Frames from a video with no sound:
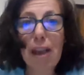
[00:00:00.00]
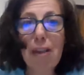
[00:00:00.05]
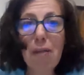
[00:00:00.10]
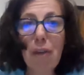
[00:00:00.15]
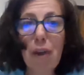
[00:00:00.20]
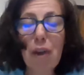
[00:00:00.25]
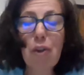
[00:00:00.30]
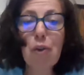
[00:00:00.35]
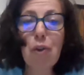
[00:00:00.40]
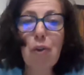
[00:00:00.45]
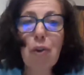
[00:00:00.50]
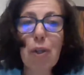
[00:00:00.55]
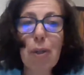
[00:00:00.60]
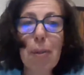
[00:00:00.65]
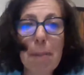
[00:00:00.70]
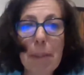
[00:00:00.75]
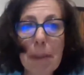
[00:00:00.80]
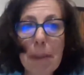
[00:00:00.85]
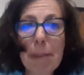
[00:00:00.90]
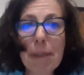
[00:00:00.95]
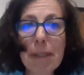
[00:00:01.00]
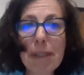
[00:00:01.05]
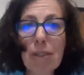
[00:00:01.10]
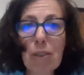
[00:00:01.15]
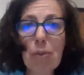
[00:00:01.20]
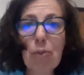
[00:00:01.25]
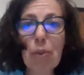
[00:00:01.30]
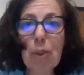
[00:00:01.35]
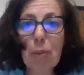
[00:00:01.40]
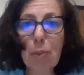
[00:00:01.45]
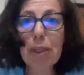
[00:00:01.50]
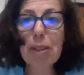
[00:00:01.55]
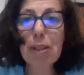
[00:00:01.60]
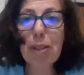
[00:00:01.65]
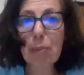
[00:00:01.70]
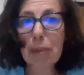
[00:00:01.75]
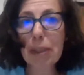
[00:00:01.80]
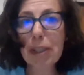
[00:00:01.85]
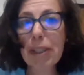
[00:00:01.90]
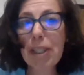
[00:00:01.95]
life and your commitments and
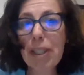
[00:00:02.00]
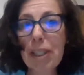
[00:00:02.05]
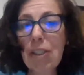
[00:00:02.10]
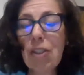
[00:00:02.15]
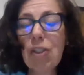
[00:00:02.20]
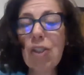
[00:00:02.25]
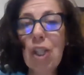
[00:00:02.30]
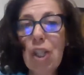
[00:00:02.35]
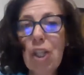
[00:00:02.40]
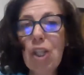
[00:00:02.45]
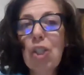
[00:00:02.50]
responsibilities.